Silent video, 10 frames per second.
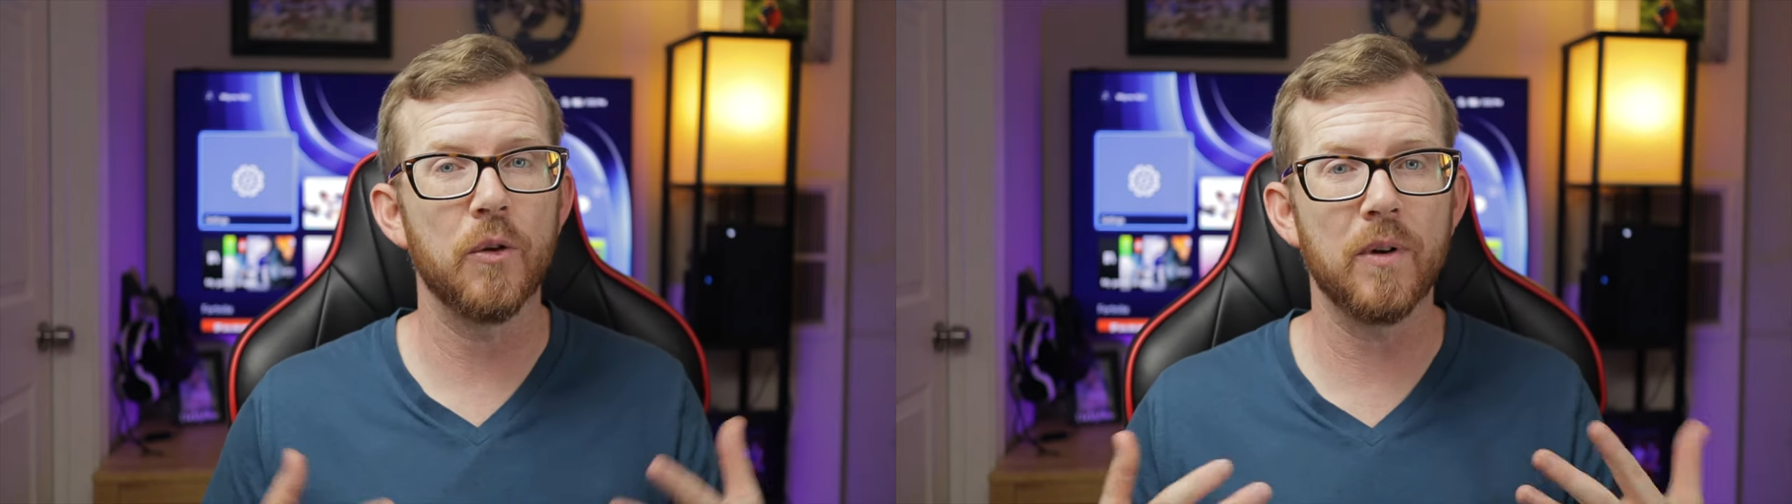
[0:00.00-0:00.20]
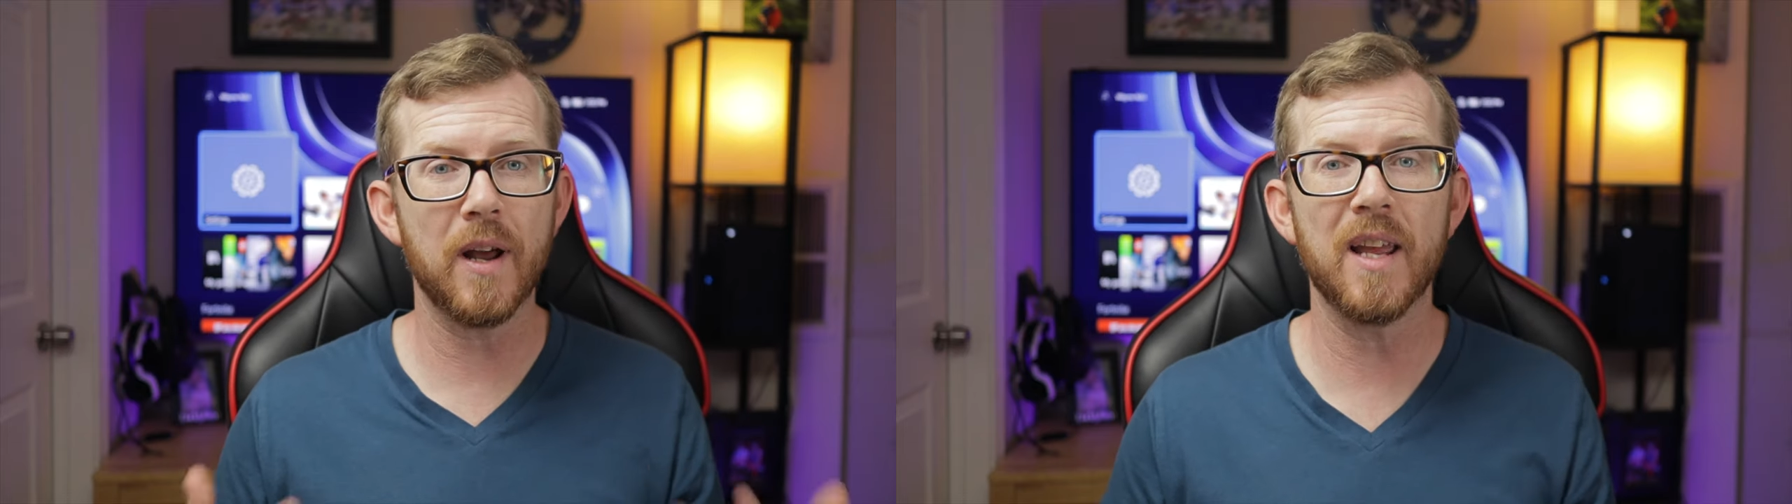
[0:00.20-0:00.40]

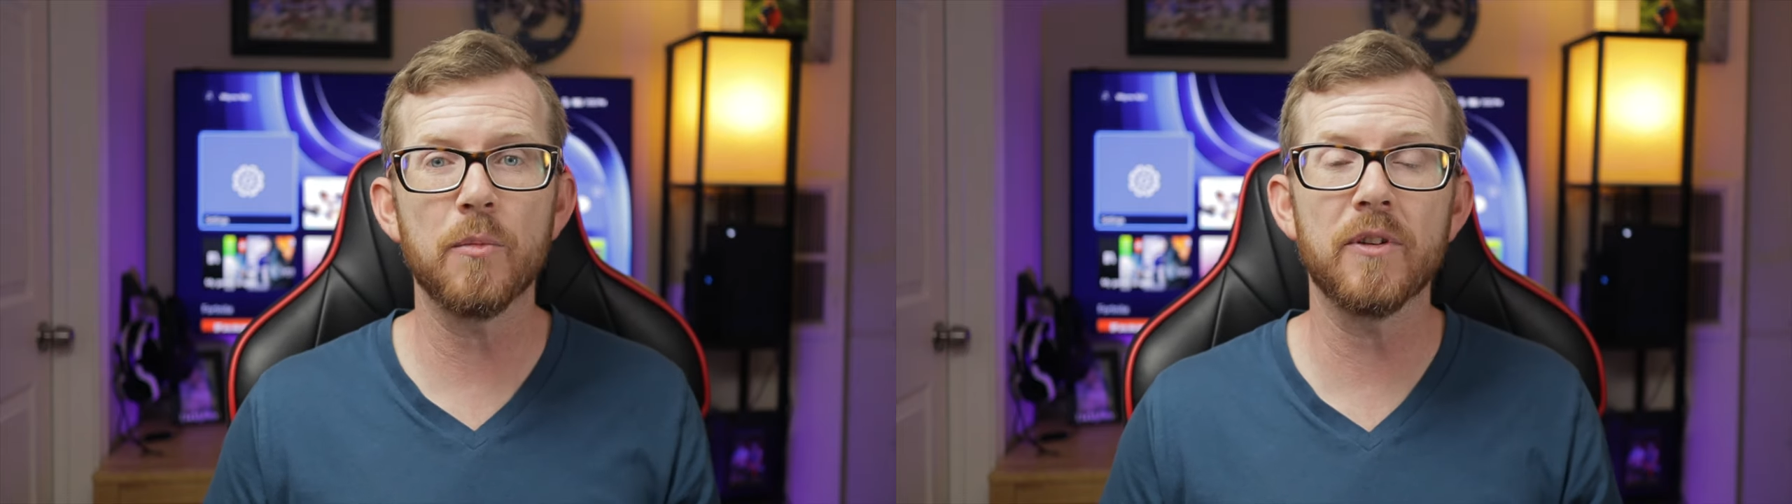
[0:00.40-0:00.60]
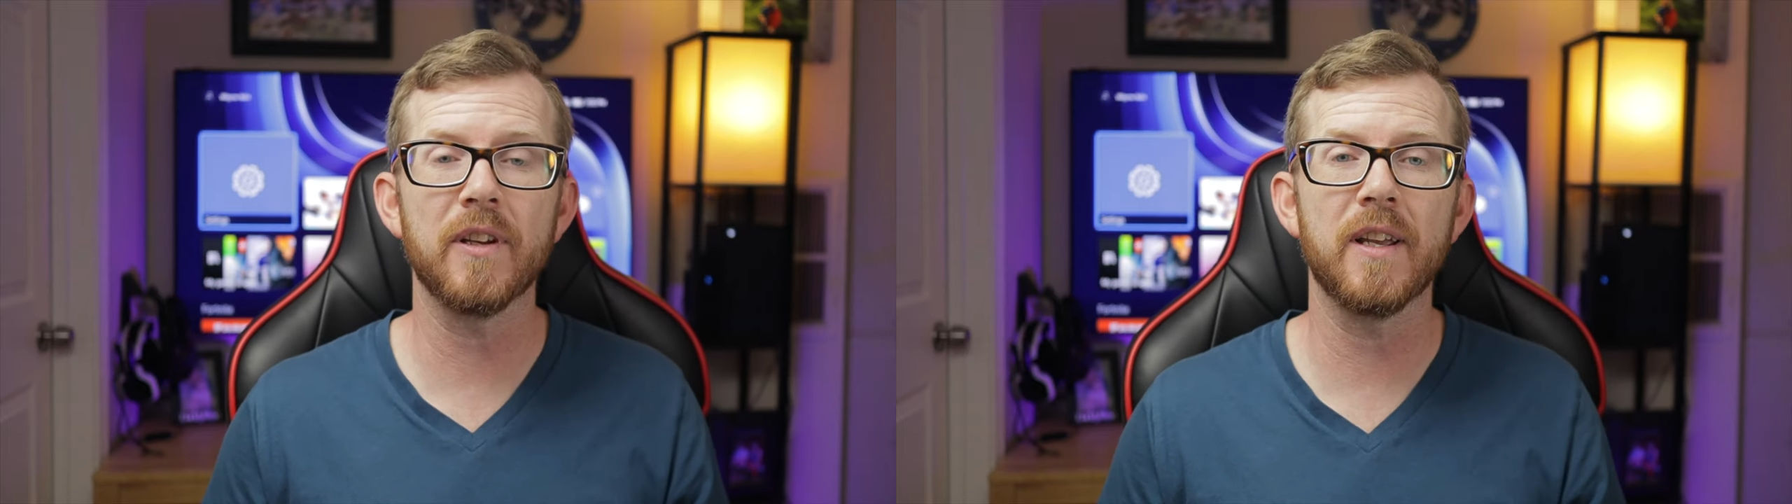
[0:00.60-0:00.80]
you're not
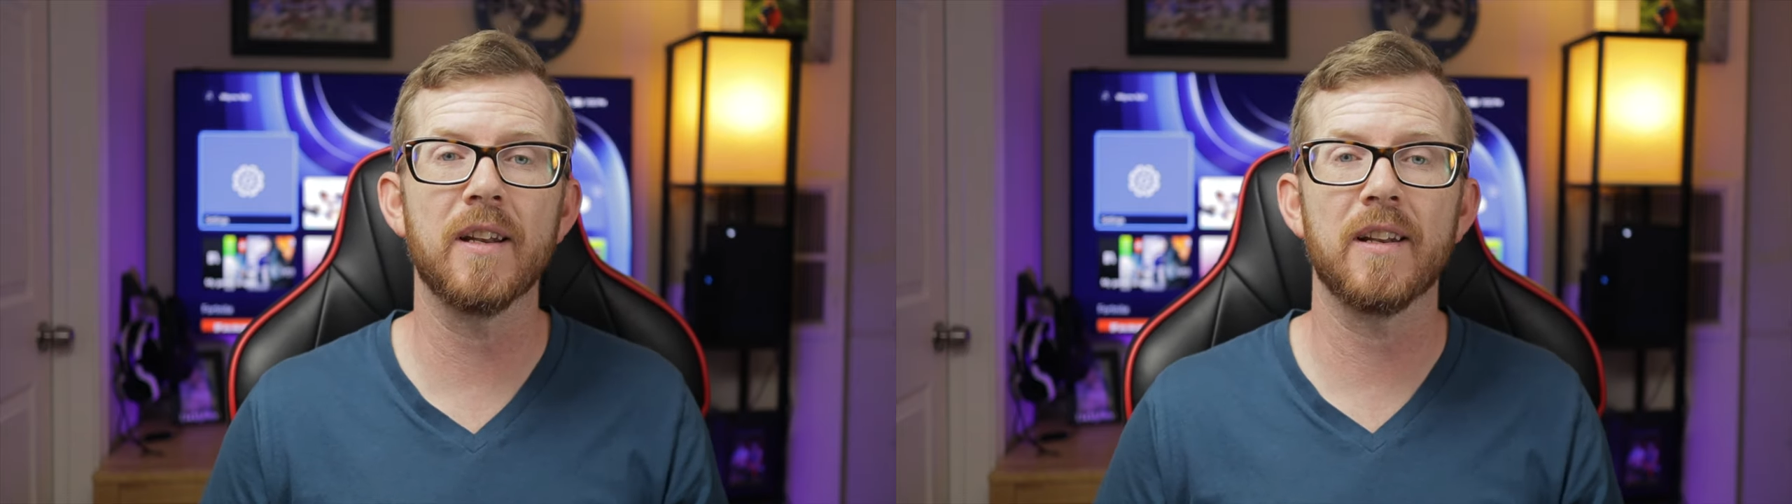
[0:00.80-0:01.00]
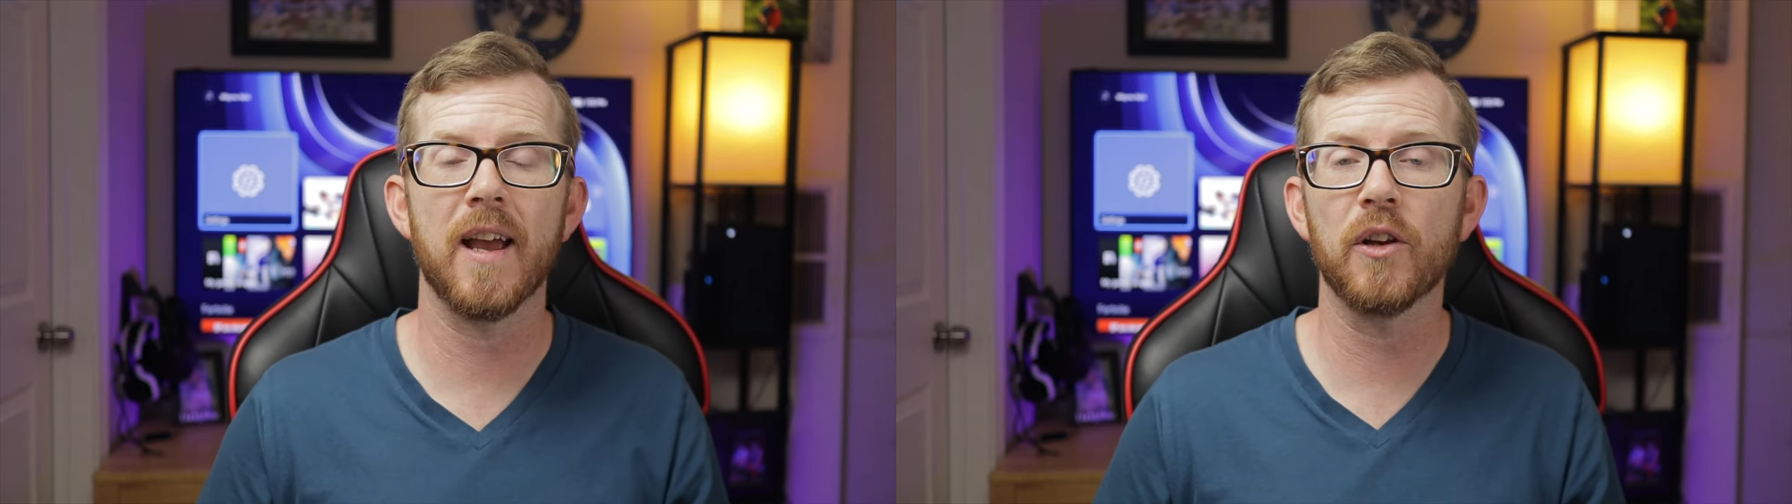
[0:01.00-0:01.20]
able to get
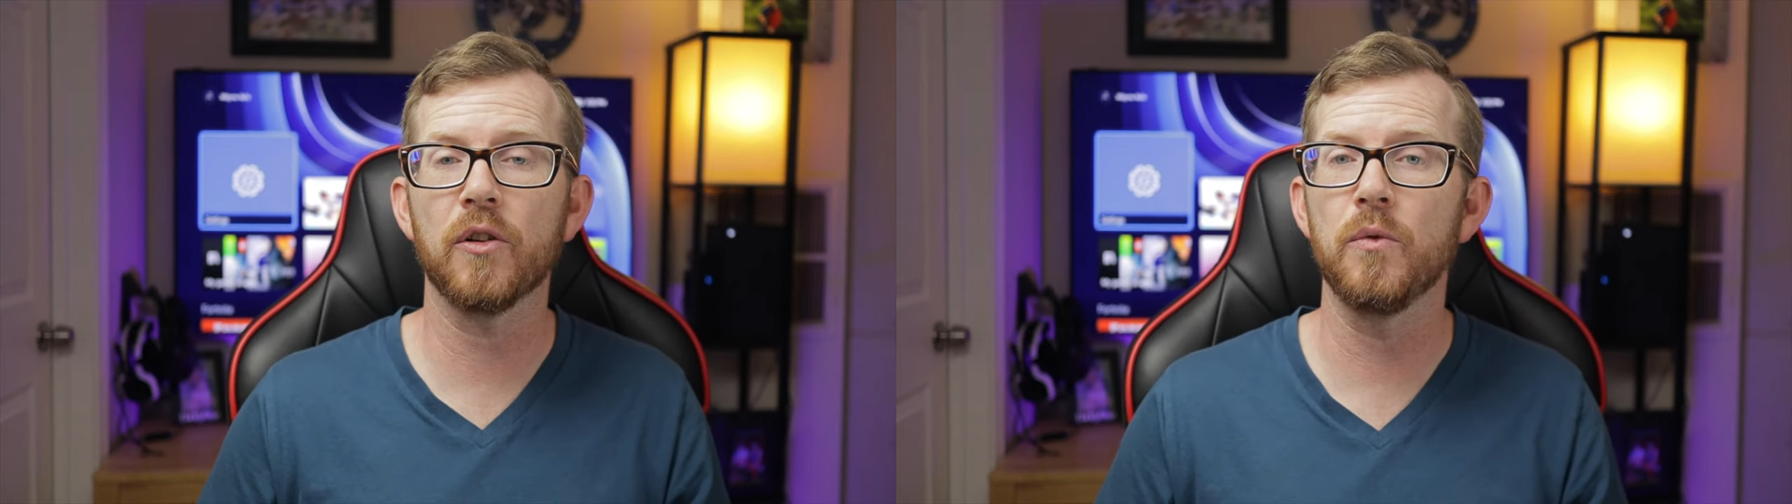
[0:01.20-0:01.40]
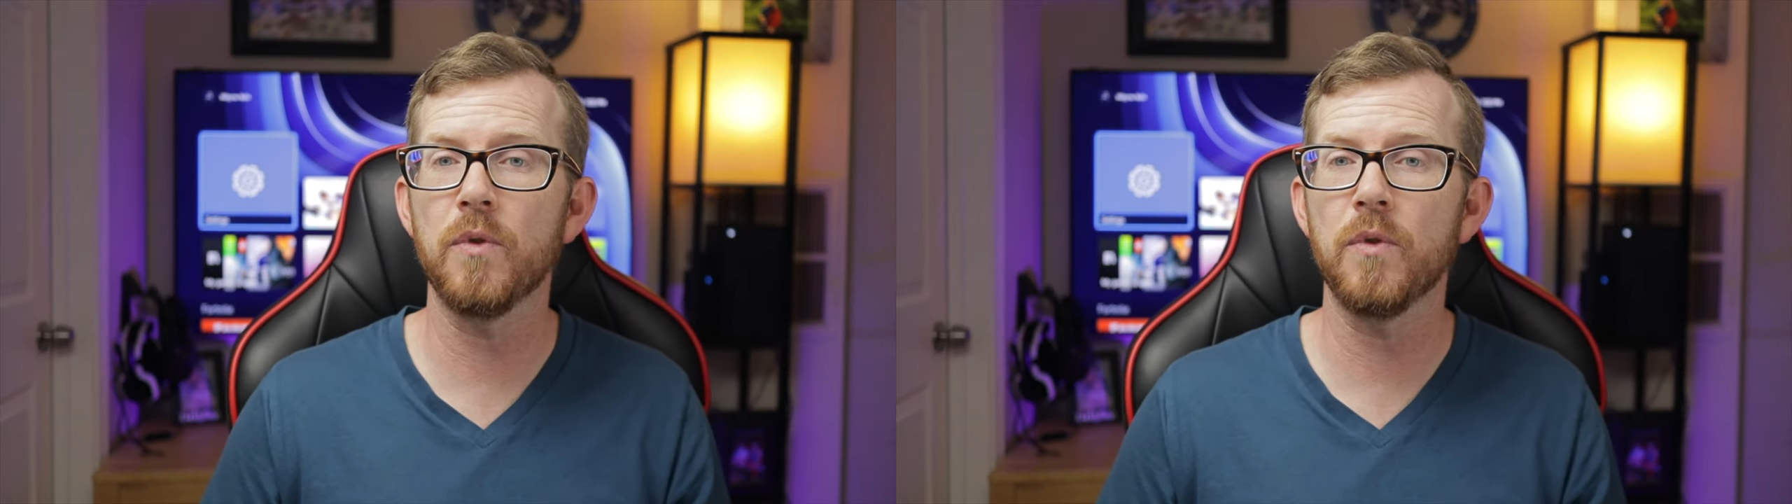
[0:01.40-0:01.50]
it to actually